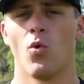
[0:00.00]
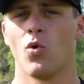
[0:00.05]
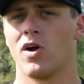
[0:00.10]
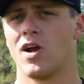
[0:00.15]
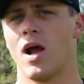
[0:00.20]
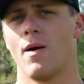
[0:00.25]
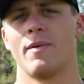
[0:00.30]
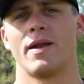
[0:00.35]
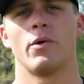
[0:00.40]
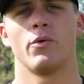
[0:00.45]
We're
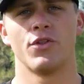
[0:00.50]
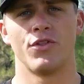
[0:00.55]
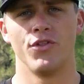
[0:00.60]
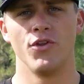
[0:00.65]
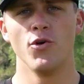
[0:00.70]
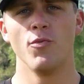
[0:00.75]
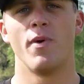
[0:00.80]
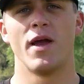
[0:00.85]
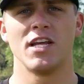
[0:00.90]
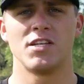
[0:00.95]
coming out with
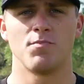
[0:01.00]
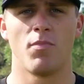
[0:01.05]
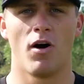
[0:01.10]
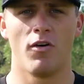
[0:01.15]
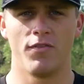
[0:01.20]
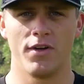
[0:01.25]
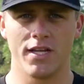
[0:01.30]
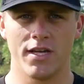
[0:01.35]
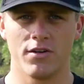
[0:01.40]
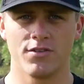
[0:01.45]
new
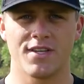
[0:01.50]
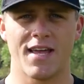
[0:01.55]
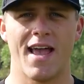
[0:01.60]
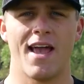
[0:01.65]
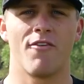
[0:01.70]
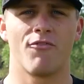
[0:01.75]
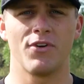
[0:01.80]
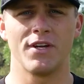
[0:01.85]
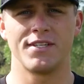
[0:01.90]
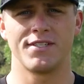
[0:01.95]
baseball videos
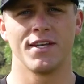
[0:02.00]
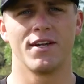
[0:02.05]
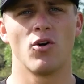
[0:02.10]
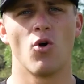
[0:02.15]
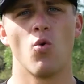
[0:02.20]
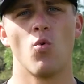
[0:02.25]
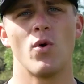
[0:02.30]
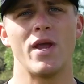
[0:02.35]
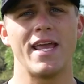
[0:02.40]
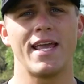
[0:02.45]
every
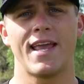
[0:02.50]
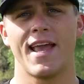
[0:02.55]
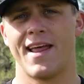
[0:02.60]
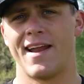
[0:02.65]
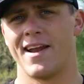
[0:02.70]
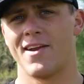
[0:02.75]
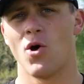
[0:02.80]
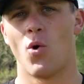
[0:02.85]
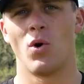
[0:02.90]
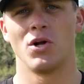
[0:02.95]
single week,
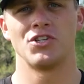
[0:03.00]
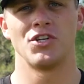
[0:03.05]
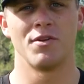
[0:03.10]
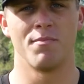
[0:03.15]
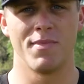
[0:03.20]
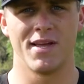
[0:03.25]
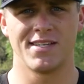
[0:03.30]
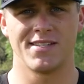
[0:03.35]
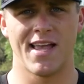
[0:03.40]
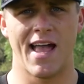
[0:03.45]
and I don't want you
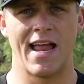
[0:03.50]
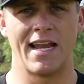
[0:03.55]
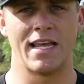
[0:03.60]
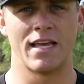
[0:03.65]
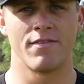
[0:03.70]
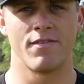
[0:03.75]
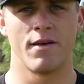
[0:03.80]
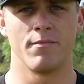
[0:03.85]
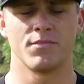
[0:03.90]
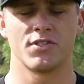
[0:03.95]
to miss
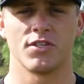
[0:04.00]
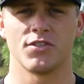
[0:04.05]
any of them.